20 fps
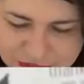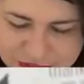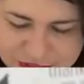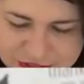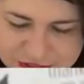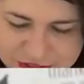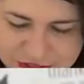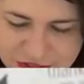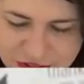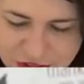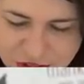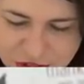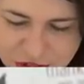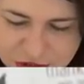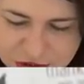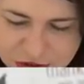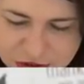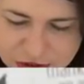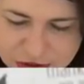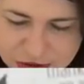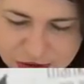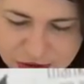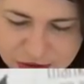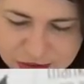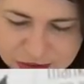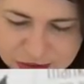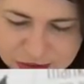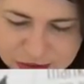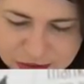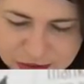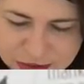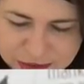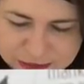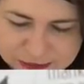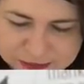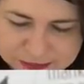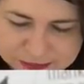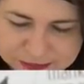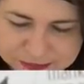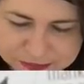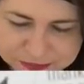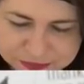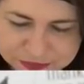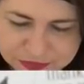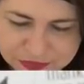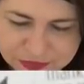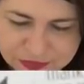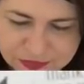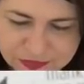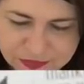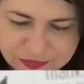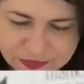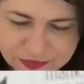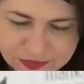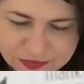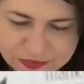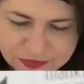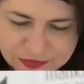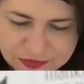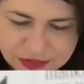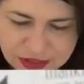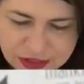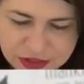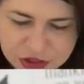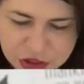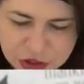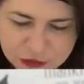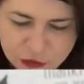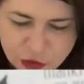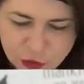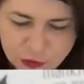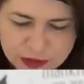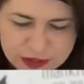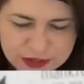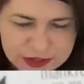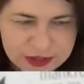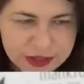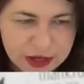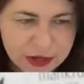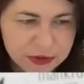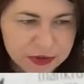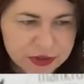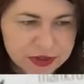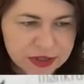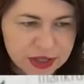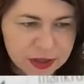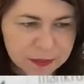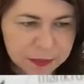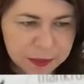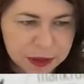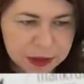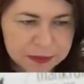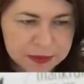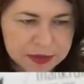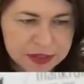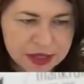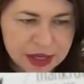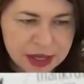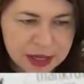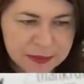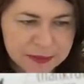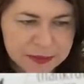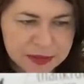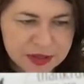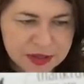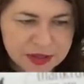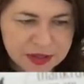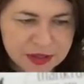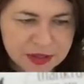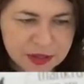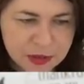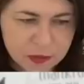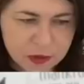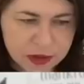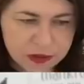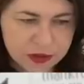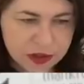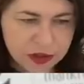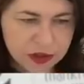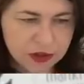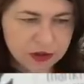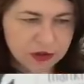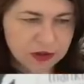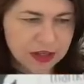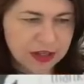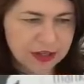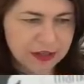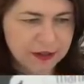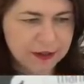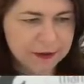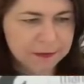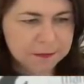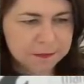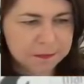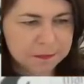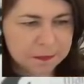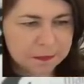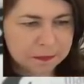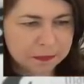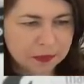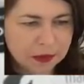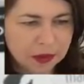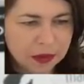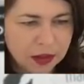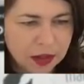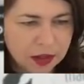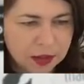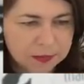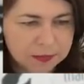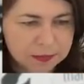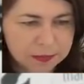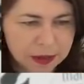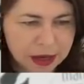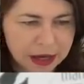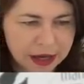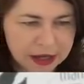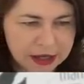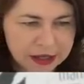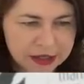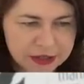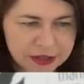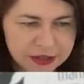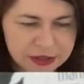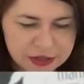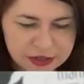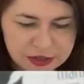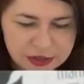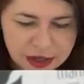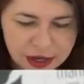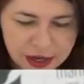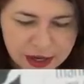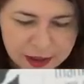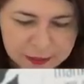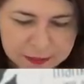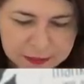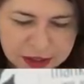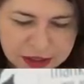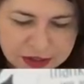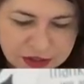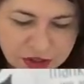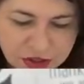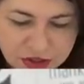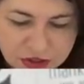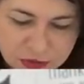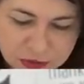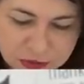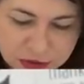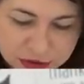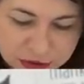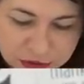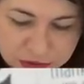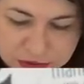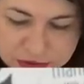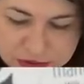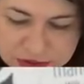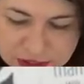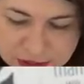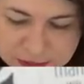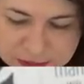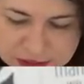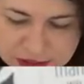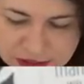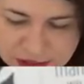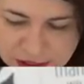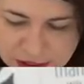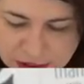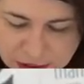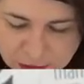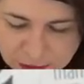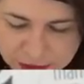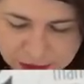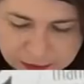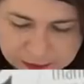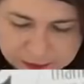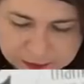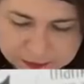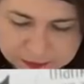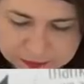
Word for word: It's so cool. And so if you want to sell Stampin' Up! stamps, this is the one that you need. But um, it's just a really cool stamp set anyway.